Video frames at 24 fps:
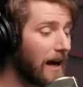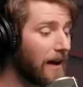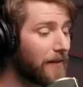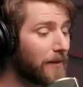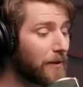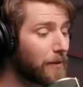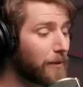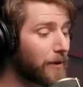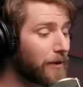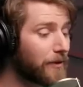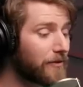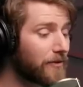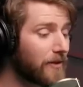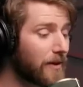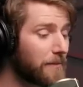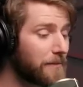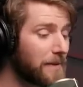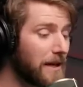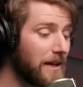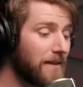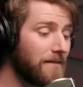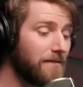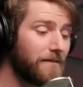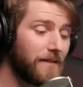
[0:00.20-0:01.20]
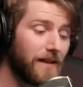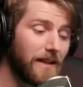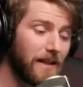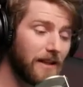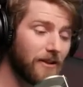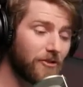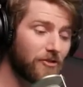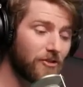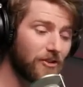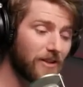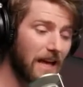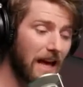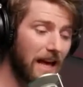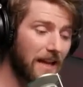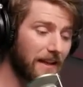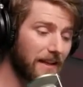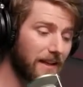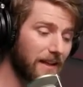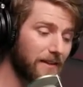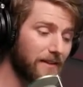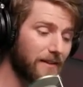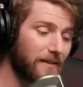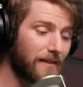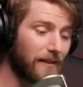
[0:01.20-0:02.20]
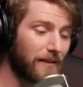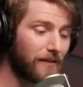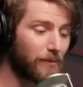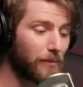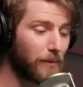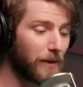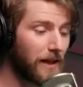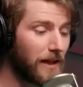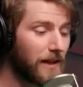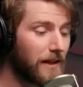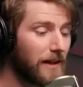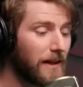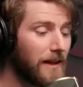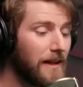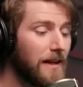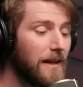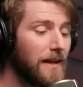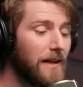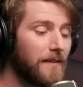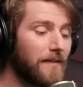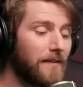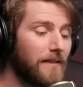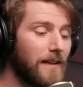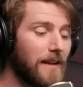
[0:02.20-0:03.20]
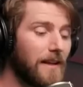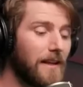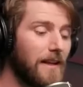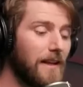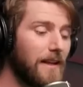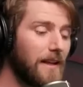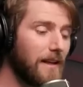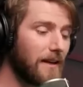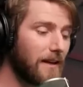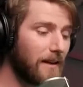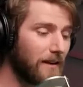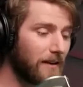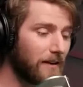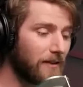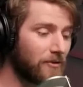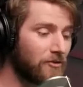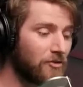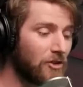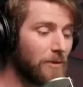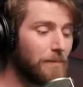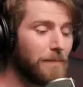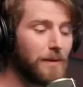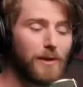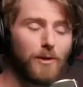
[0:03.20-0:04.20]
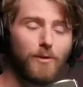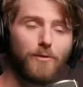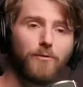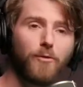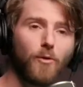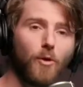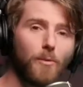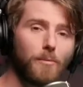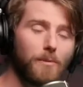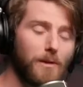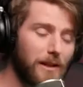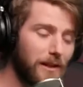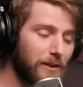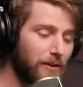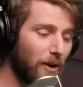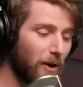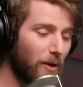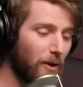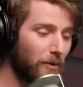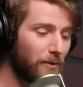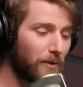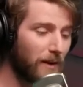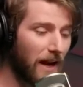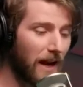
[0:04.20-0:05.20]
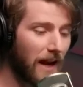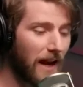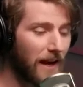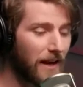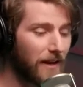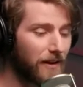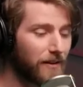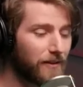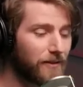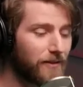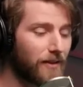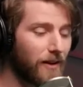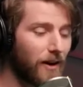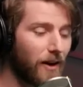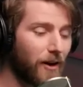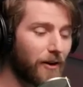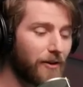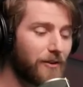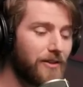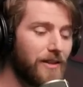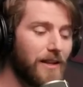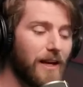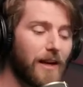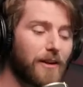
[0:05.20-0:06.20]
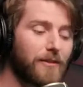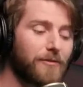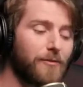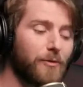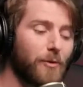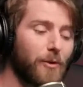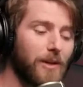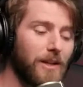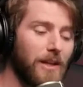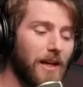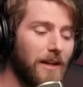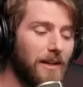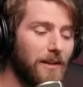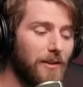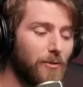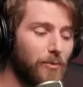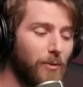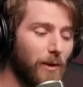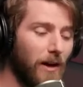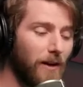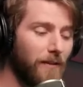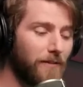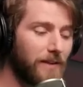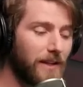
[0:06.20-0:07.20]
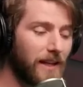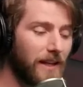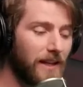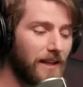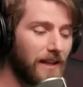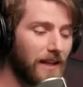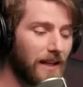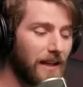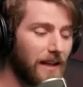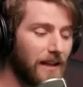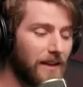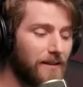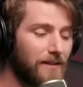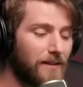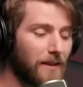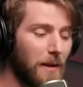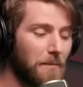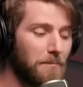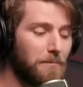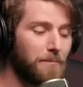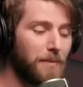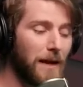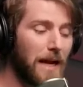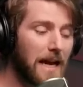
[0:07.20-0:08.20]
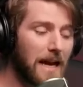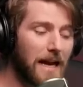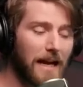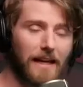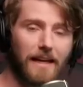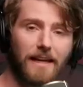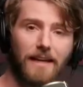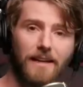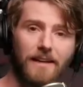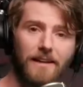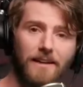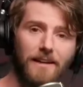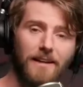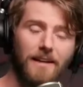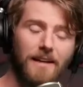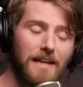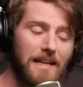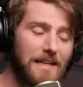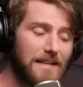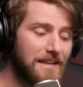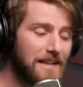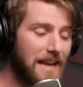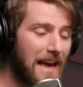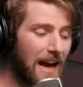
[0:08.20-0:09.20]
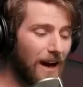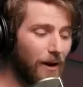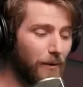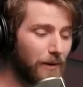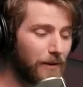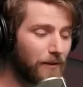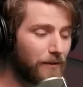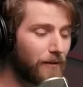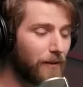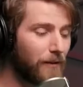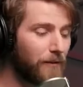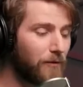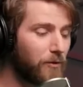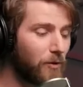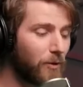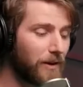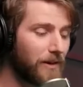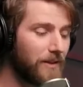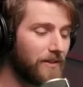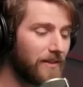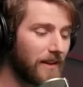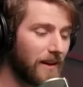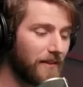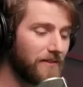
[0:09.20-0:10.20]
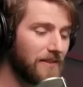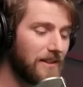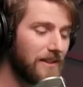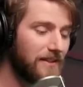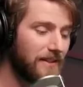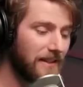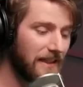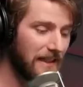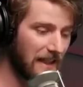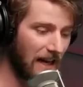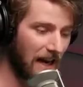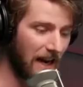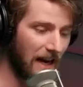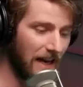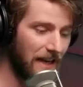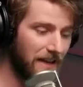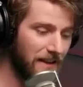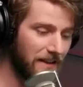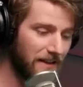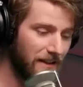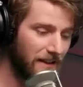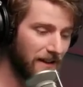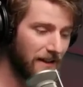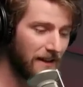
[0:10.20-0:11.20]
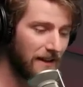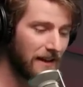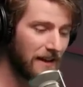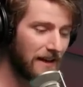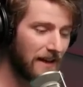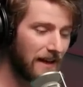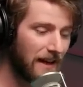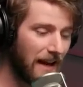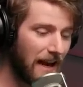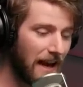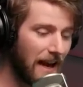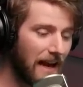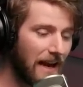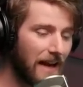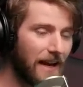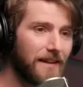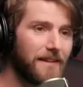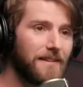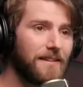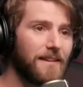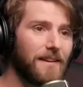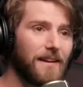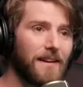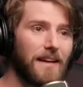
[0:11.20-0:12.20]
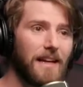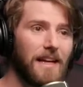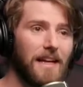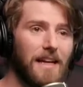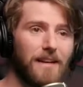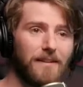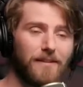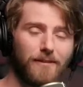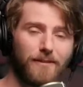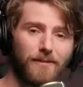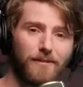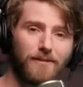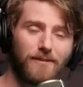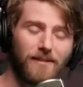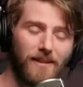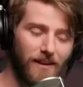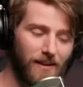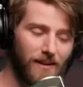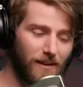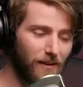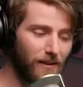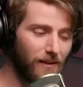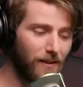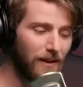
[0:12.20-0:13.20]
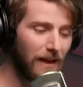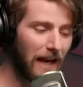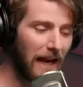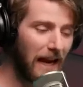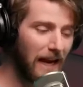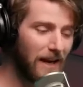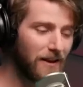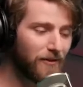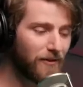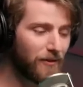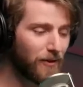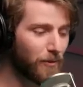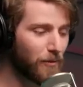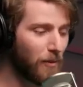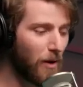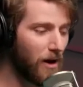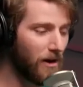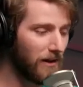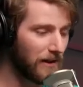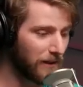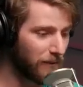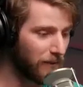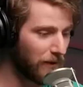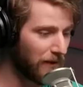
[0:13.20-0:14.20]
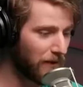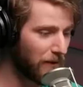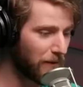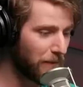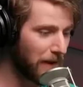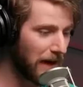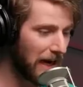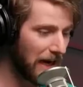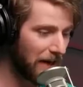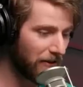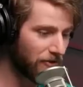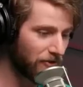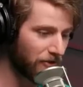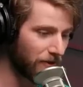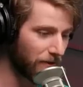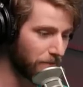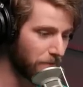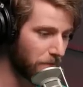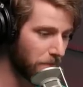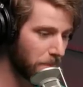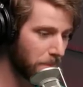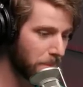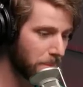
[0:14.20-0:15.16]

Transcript: There were some NVIDIA shenanigans this week. The GPU formerly known as RTX 4080 12 gig is back. Now it's the 4070 Ti, and it still hates your wallet with a passion.